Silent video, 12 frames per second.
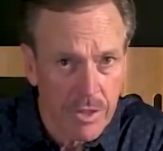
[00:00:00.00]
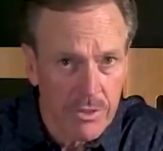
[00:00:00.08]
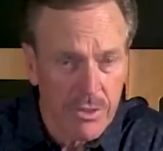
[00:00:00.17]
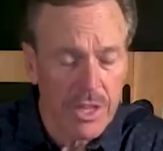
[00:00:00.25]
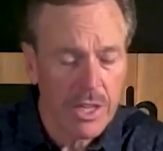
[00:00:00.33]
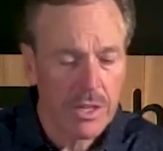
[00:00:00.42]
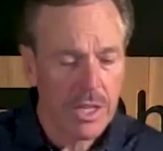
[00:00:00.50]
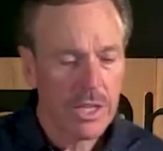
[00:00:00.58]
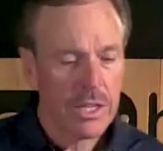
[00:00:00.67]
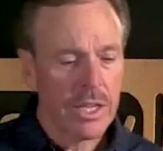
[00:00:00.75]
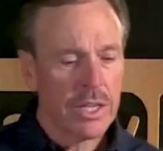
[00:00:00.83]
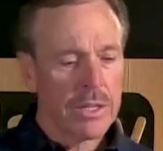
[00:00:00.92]
See,
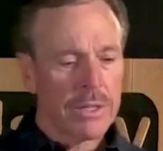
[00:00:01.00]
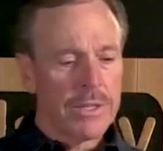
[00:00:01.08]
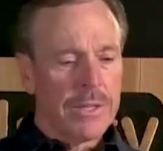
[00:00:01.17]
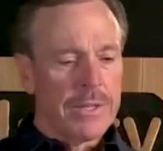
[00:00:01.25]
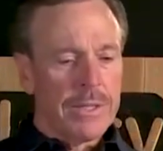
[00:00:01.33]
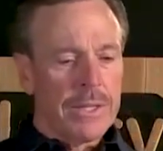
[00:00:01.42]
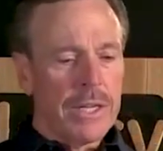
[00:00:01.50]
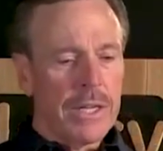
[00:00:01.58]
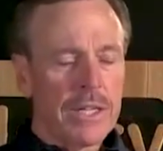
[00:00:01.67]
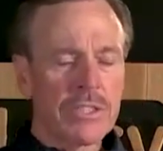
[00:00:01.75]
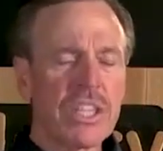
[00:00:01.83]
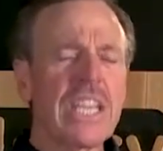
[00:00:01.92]
in
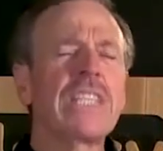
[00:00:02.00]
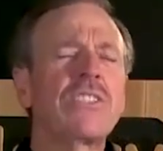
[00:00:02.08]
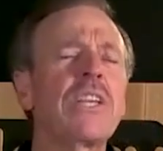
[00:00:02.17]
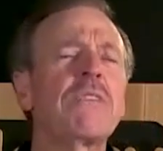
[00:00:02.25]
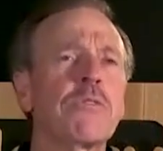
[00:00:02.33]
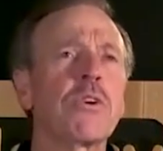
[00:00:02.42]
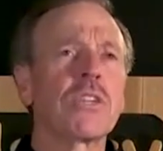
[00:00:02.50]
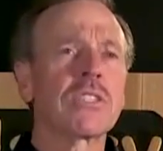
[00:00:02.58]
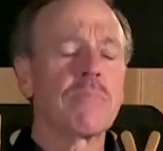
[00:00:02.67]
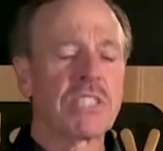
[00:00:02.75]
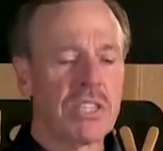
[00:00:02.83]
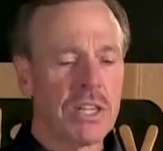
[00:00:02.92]
it's easy for us,
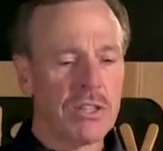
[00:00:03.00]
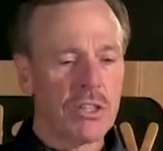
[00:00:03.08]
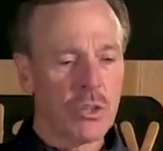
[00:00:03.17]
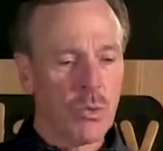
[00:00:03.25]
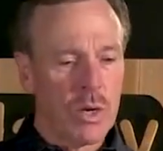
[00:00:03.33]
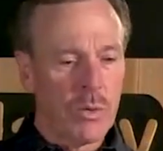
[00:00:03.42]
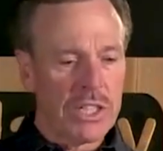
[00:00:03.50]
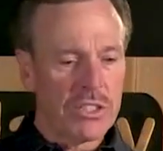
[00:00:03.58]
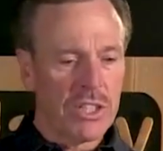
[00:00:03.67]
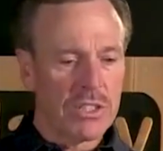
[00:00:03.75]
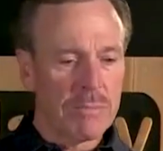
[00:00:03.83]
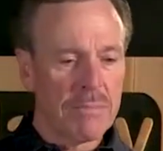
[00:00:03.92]
let me say it this way, when it
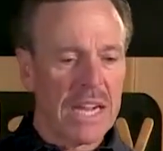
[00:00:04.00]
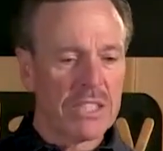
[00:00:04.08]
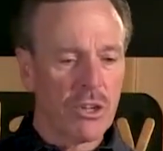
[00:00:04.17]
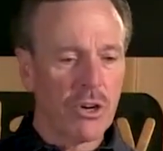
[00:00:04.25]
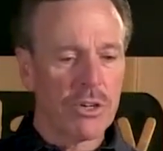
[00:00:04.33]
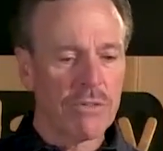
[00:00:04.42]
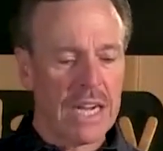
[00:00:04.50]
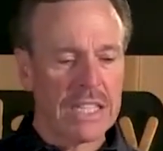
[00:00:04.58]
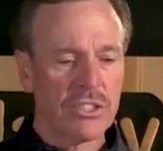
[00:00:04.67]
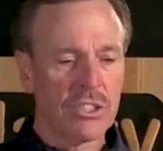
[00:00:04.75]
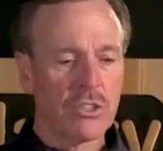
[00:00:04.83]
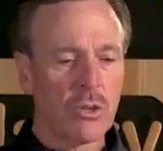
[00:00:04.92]
says a man's heart
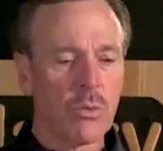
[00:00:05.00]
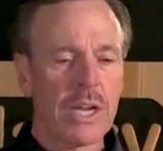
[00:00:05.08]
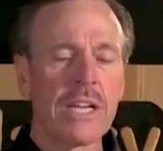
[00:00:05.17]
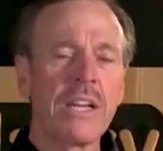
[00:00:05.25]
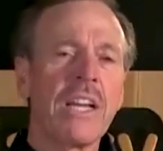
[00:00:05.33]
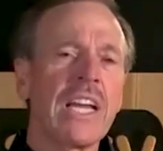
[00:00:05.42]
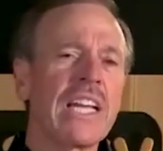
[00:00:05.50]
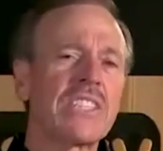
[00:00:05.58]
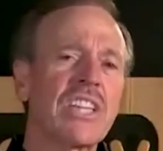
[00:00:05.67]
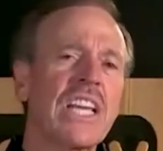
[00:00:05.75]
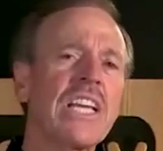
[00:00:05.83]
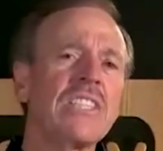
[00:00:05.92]
devises his own way,
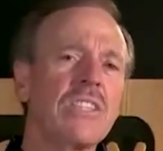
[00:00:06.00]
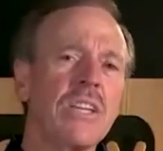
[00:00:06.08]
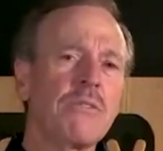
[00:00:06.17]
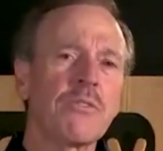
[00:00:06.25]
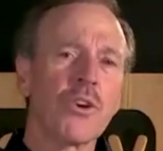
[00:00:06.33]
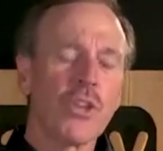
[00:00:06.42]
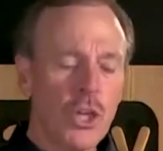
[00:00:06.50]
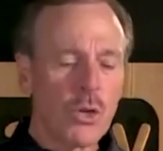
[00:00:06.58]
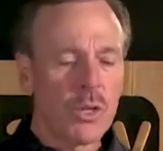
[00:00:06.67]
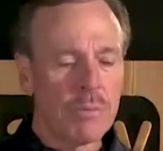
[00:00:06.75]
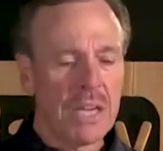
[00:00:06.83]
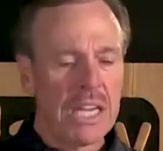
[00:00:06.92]
it's easy for you
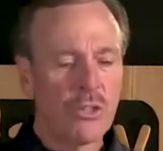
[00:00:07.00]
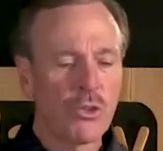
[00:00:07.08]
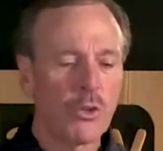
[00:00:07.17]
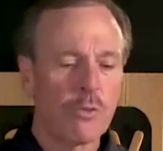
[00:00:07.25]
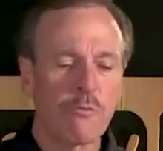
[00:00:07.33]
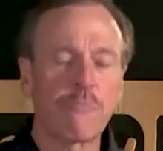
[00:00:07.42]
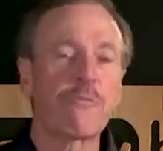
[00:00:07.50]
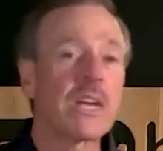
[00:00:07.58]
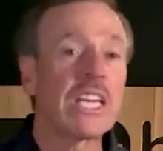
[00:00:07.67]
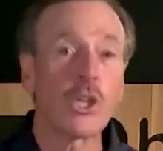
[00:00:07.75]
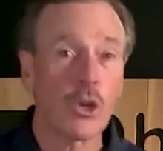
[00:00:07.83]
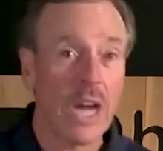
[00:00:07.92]
and me to
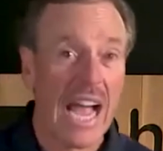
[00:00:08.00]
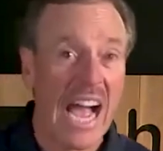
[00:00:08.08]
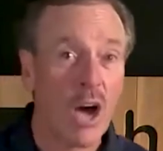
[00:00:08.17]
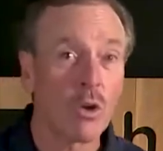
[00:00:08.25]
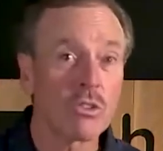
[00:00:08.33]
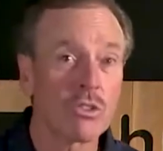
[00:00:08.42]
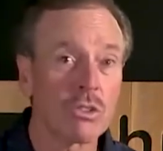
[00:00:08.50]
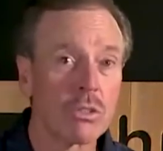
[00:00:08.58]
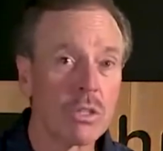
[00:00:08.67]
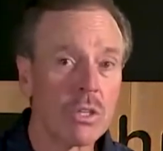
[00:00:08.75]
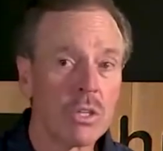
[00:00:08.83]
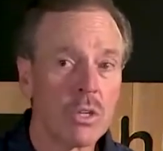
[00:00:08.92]
figure out
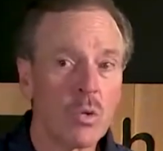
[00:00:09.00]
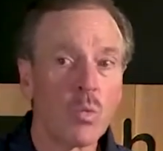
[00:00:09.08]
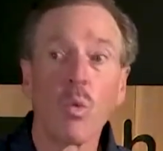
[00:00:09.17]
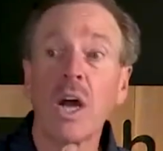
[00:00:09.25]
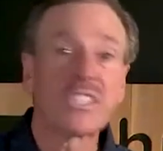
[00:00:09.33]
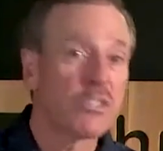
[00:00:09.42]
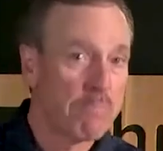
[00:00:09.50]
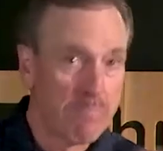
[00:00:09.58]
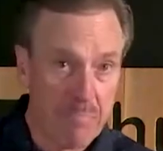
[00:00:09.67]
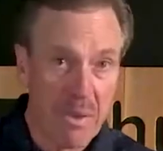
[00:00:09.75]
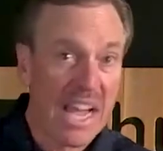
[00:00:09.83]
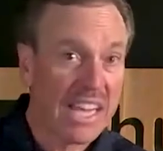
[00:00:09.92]
what's
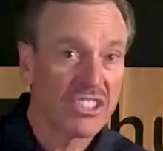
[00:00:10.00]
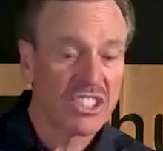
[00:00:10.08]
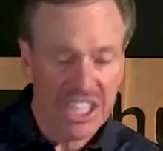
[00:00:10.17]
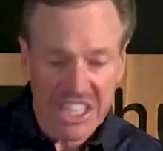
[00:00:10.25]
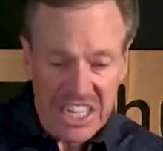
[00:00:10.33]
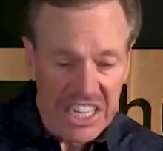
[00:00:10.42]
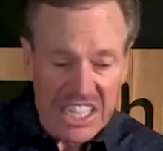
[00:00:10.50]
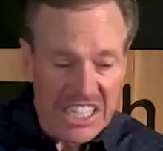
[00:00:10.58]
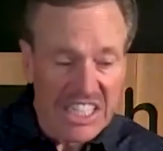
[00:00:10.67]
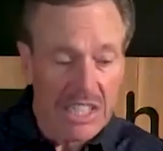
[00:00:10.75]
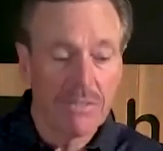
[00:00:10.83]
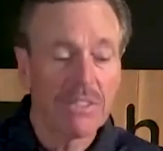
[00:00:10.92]
best in any
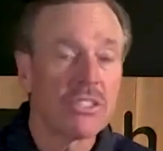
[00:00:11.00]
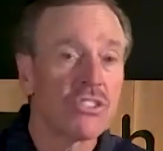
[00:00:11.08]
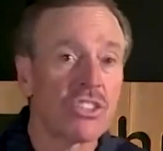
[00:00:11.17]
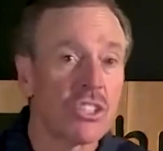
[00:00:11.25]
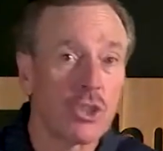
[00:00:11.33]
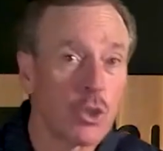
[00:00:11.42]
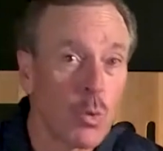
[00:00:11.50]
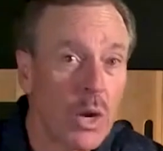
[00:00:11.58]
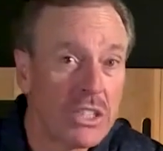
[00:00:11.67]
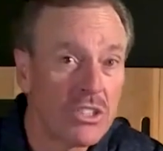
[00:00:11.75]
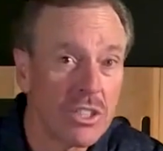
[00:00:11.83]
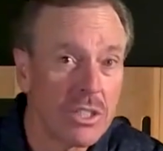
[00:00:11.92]
given
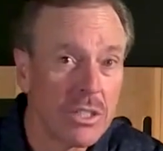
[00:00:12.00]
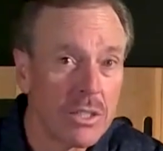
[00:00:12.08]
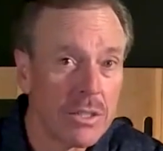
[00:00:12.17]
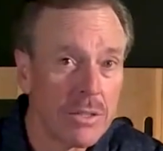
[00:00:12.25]
situation.